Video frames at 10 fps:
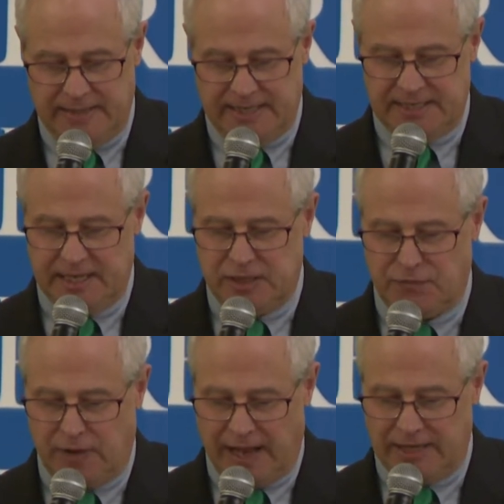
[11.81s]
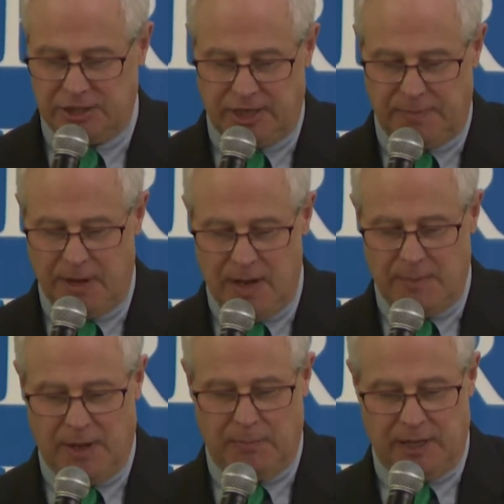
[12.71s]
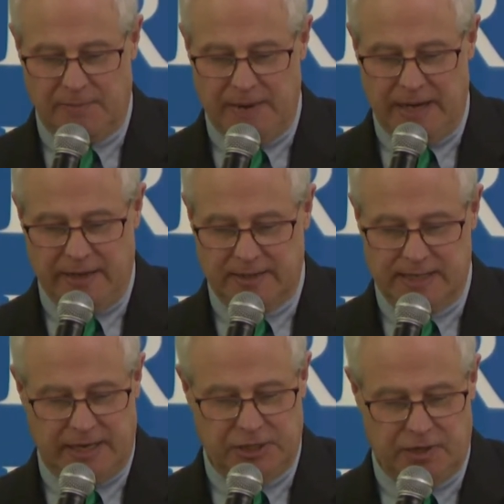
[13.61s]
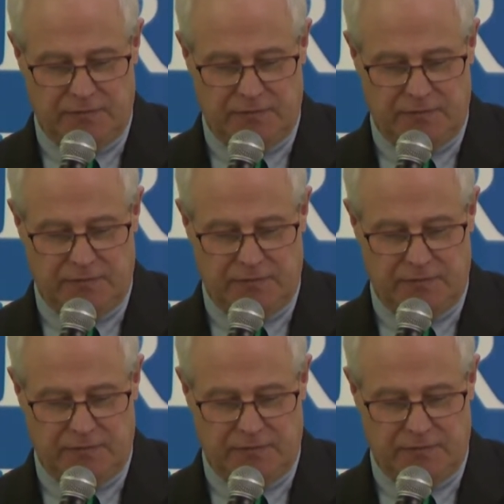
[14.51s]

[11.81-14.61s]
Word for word: DC's flagship public media station,